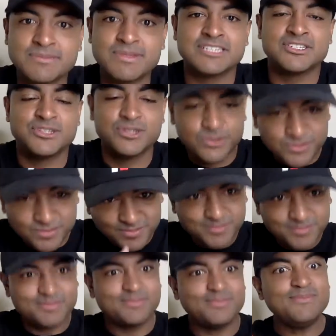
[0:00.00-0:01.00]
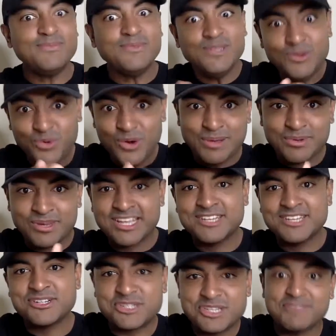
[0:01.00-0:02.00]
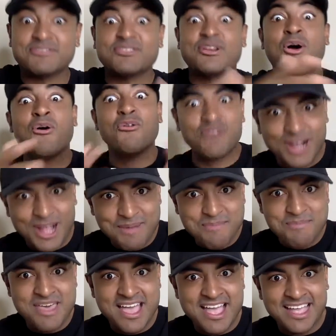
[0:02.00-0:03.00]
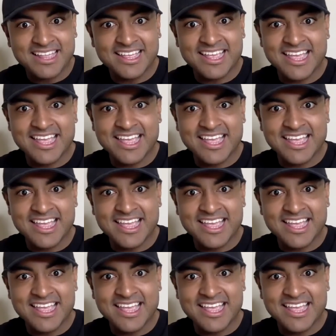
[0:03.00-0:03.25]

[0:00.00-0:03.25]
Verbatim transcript: that you were able to get yourself to overcome that